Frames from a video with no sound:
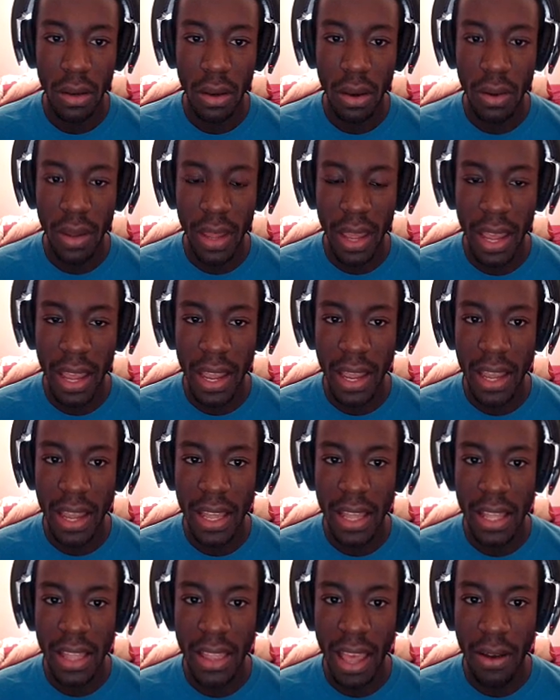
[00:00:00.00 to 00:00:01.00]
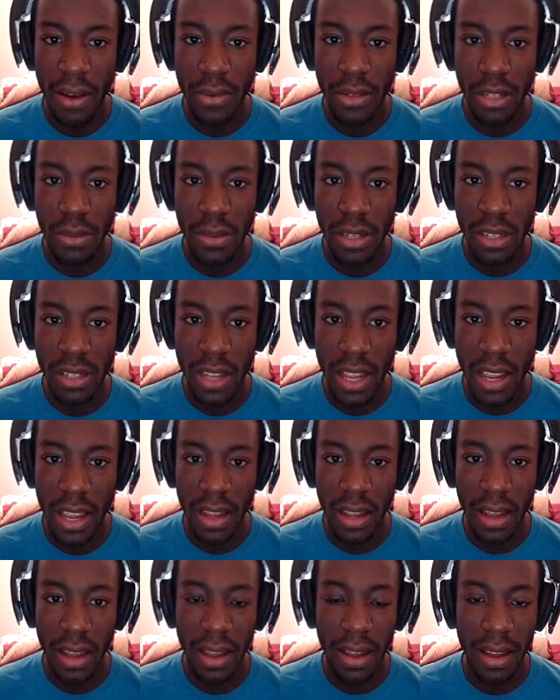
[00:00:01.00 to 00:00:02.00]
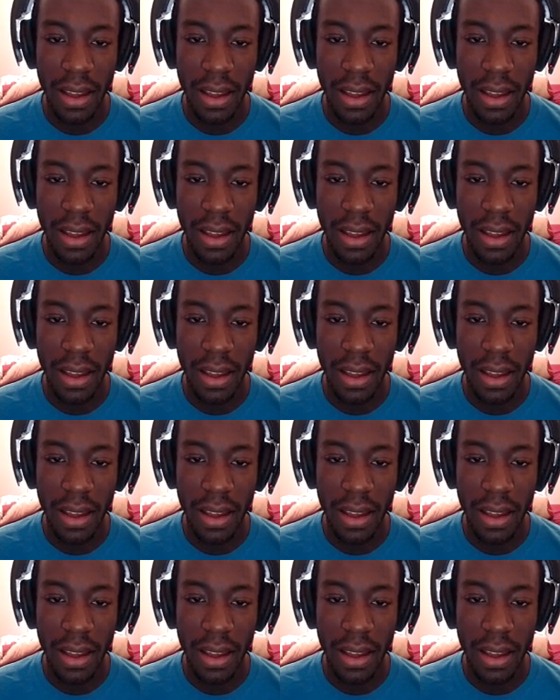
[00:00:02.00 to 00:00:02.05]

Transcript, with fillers: Okay, and that was a mistake.